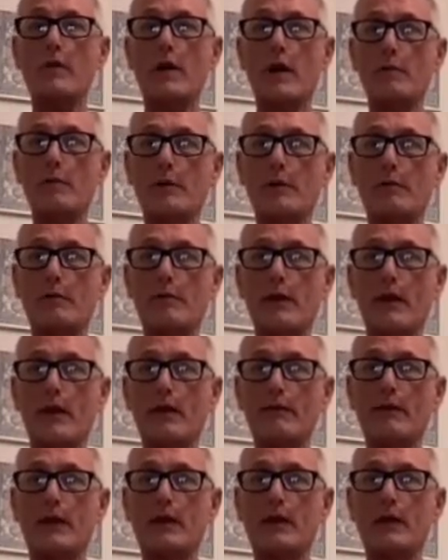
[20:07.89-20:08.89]
up
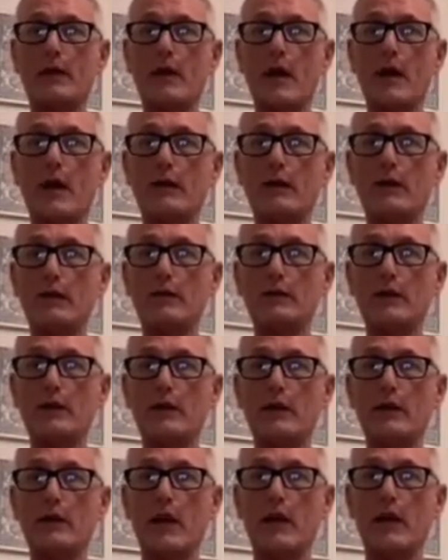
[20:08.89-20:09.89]
above and not
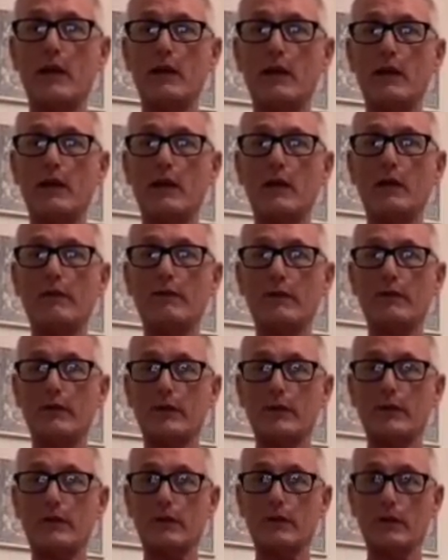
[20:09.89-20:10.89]
using any of
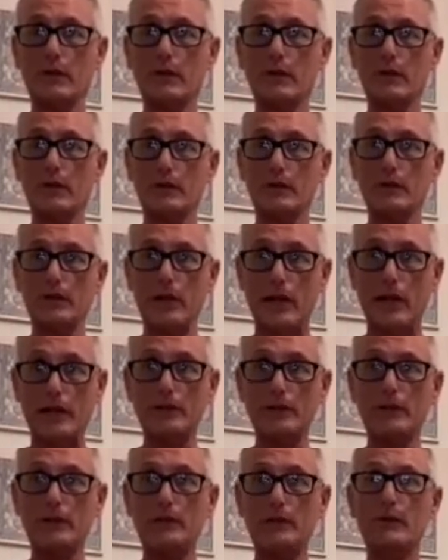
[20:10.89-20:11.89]
your
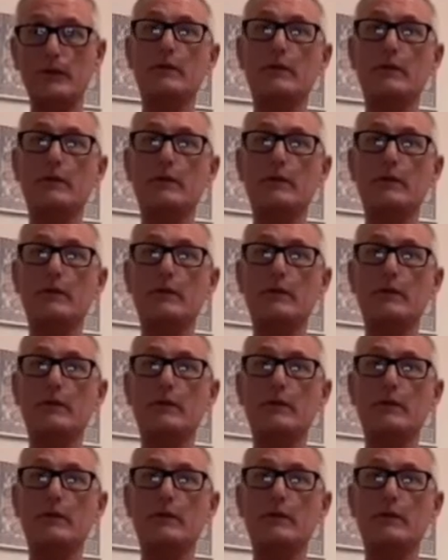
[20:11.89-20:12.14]
chest